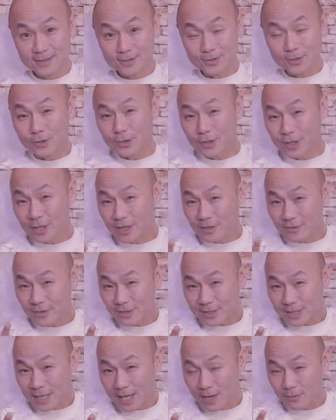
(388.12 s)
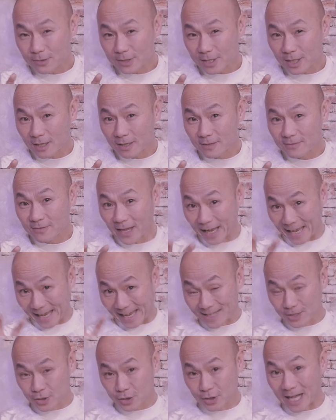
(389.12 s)
You hear the sound of
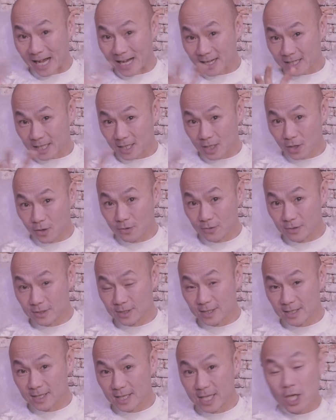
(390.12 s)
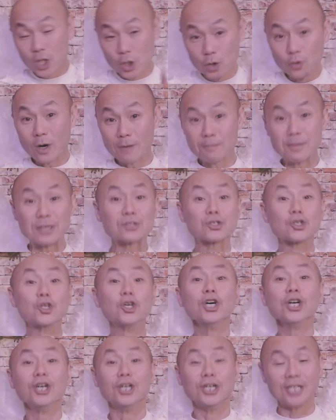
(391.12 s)
angel, angelo? Ouan means
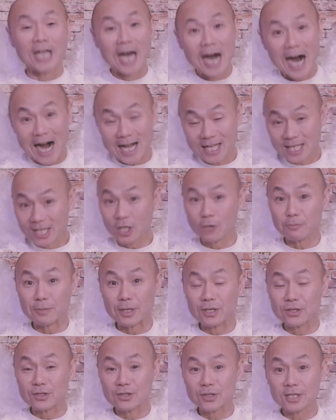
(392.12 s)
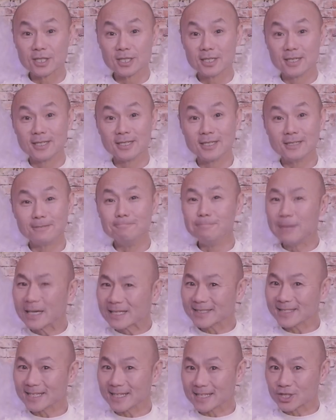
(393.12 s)
good. Angelo means
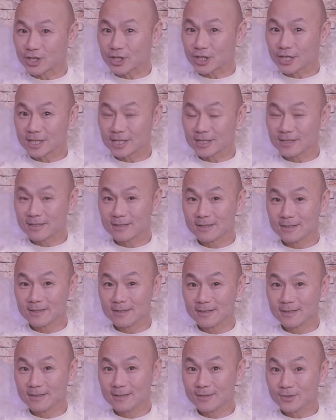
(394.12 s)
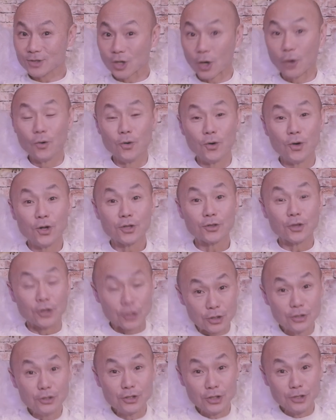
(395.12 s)
message. So the
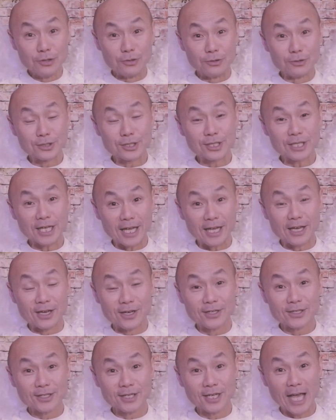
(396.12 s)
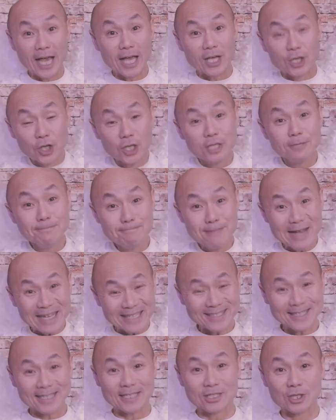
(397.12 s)
good news is a good
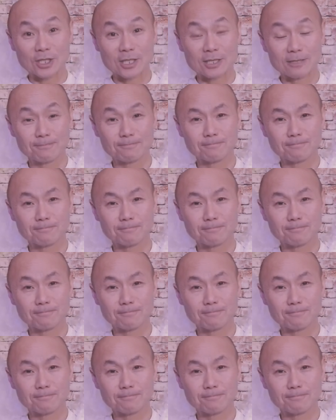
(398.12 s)
message.